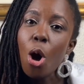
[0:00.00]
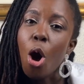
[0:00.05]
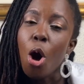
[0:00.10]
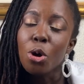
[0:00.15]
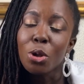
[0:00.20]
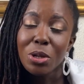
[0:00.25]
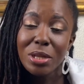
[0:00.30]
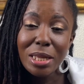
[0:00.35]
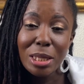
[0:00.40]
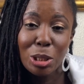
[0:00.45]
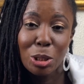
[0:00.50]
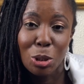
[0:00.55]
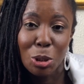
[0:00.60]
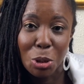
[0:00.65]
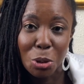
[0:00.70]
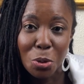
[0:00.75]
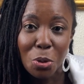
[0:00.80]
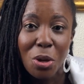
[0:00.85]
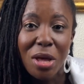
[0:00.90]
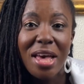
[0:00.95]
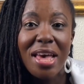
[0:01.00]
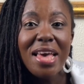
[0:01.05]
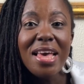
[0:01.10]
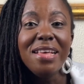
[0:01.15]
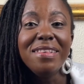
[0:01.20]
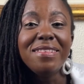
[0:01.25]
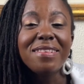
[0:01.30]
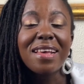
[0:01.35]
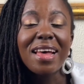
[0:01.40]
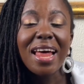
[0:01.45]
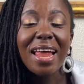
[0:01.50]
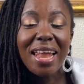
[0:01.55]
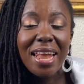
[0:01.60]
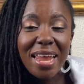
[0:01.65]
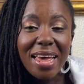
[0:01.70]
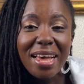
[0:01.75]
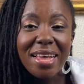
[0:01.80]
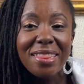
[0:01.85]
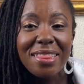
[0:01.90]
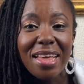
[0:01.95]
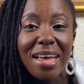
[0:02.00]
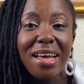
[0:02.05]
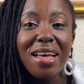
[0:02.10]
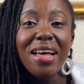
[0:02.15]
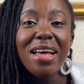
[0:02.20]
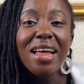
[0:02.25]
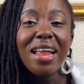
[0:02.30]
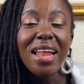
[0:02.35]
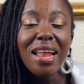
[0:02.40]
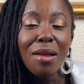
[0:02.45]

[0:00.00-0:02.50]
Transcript: All you need to do is click the